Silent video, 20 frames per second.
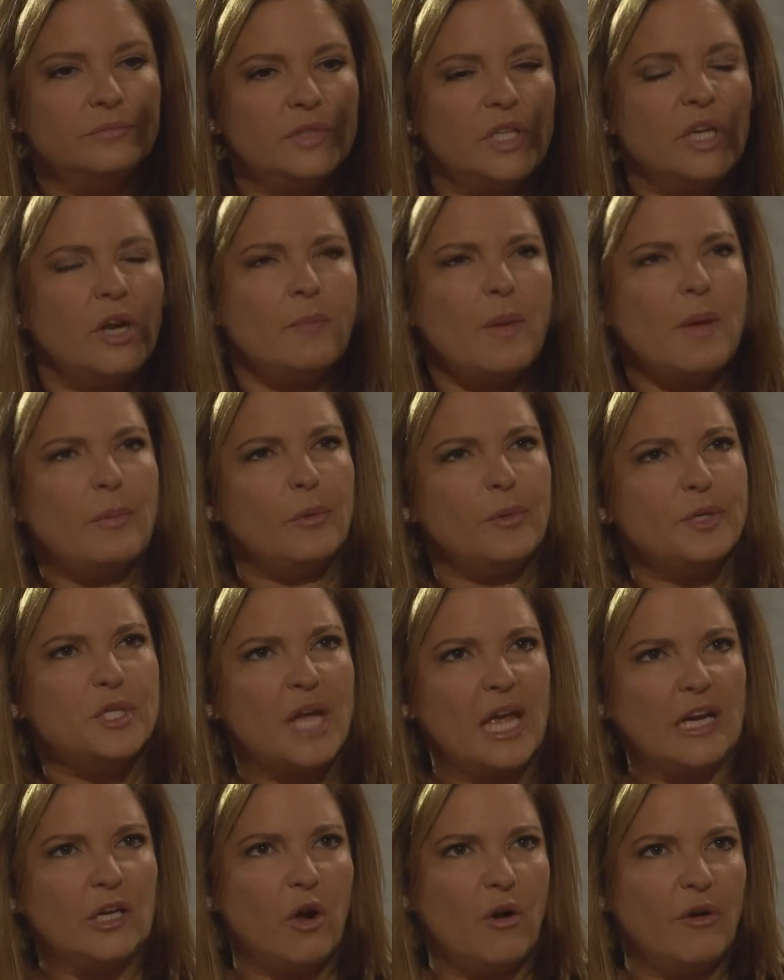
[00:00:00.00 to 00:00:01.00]
You know, maybe we
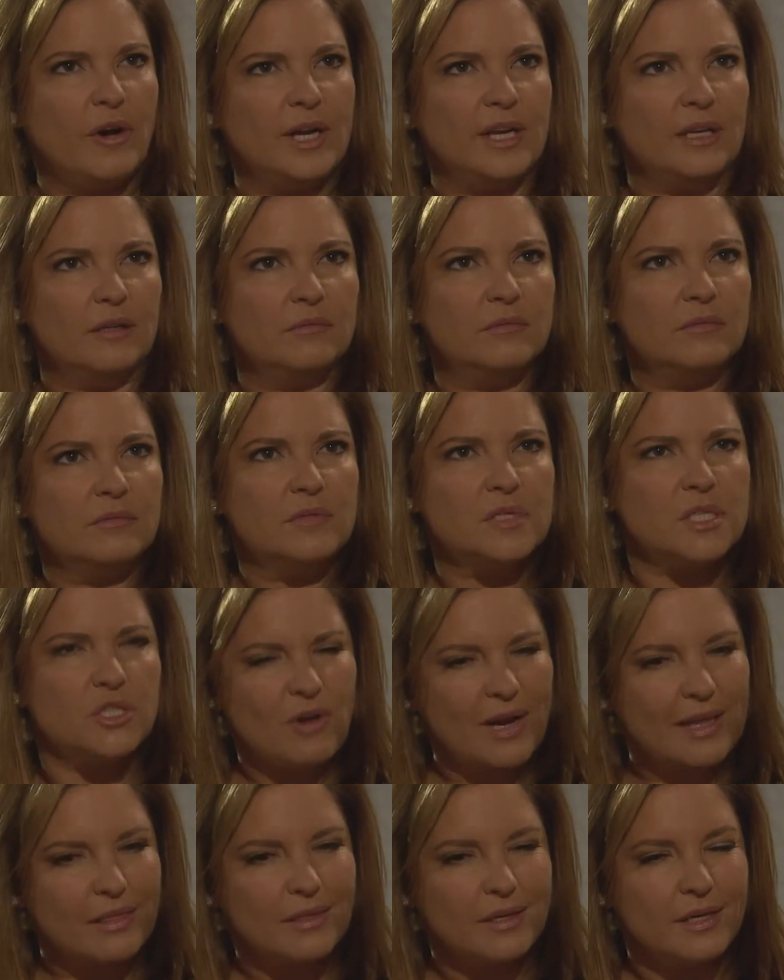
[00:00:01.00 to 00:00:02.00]
should get Lauren in.
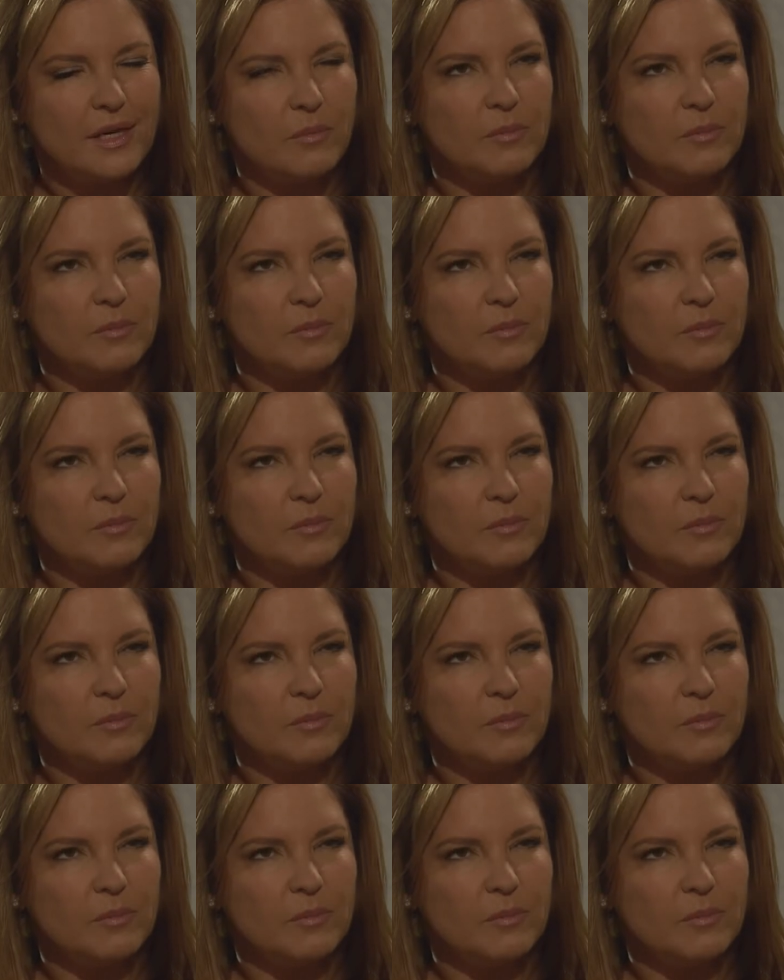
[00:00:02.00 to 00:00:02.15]
Strength in